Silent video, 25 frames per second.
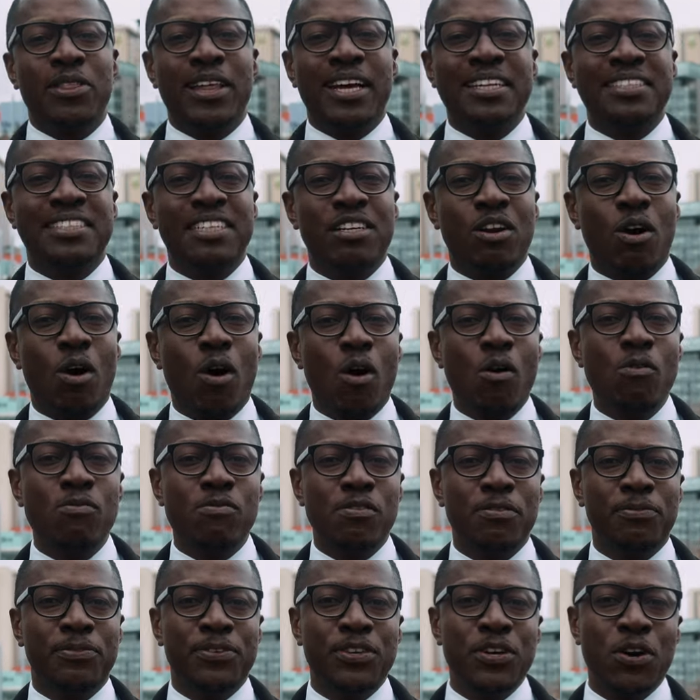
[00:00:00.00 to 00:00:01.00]
That's an
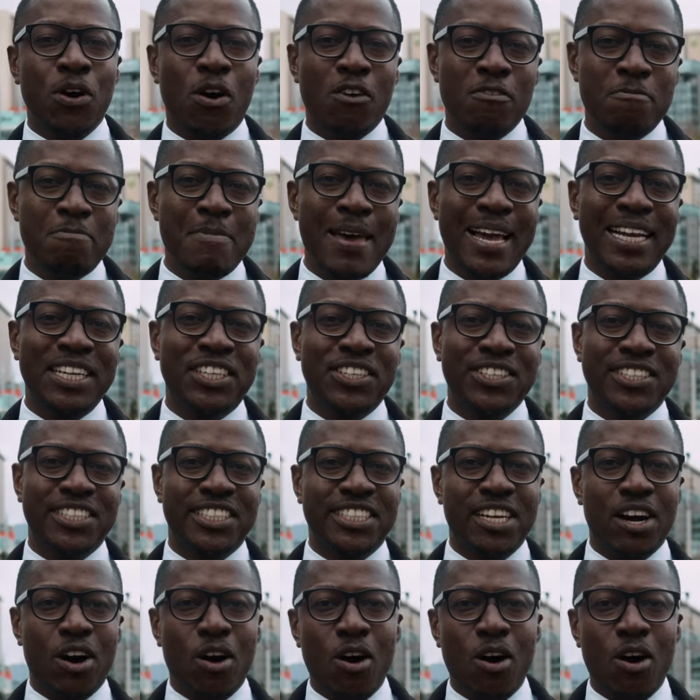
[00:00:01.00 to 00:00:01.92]
overview of Manchester.